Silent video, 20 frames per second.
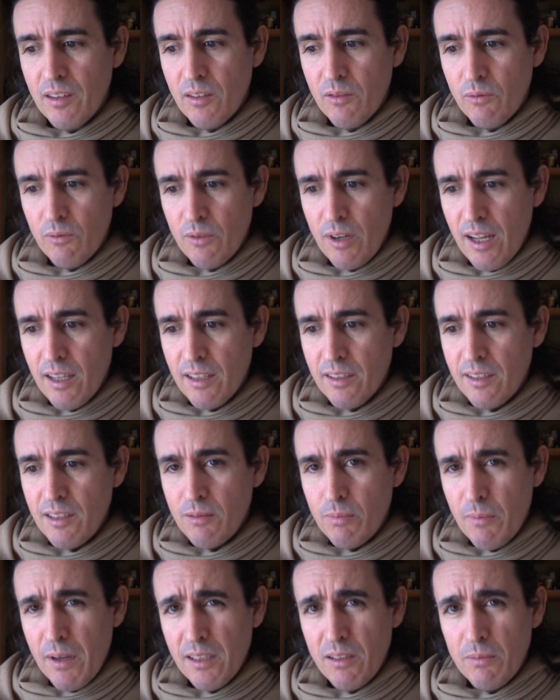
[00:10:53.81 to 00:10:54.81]
Reality
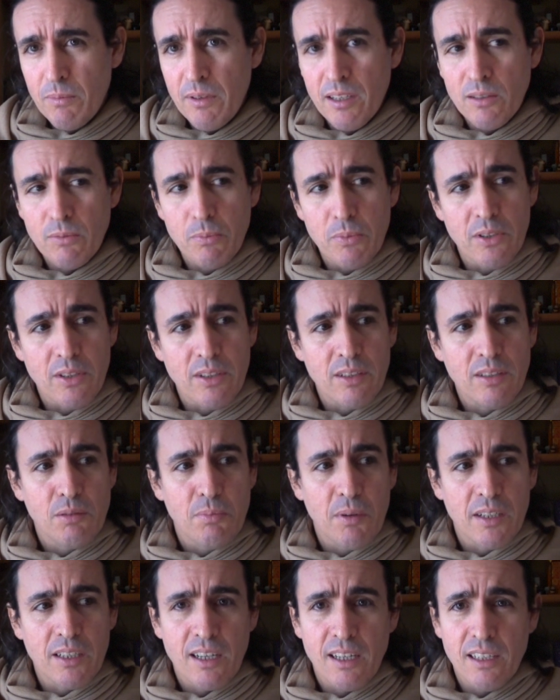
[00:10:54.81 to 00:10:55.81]
is meant to be experienced
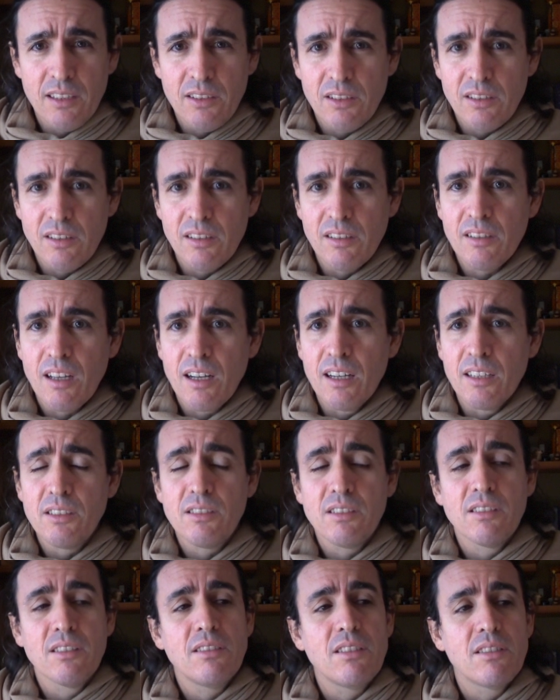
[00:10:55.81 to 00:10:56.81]
by consciousness.
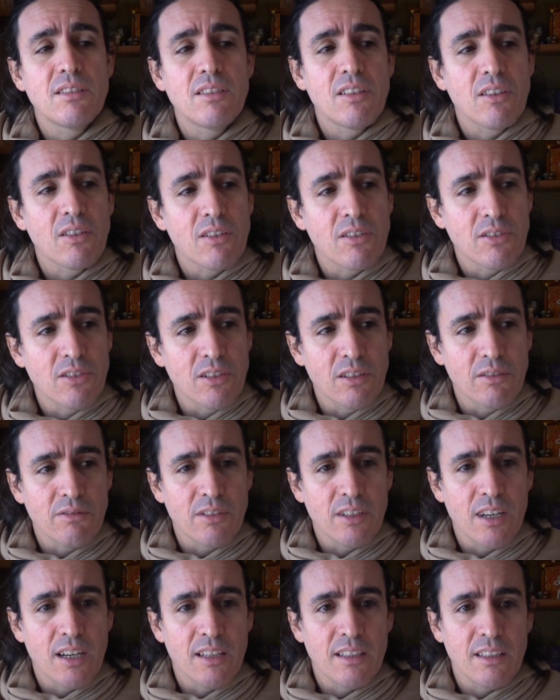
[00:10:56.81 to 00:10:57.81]
Consciousness is the origin of
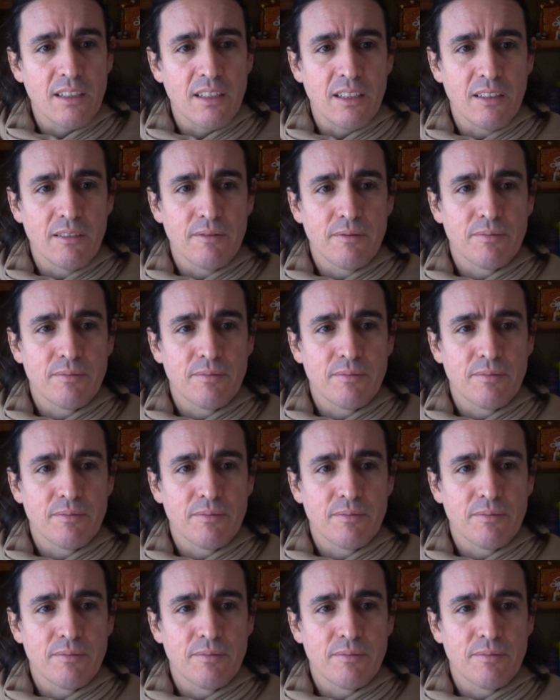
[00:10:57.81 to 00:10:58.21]
reality.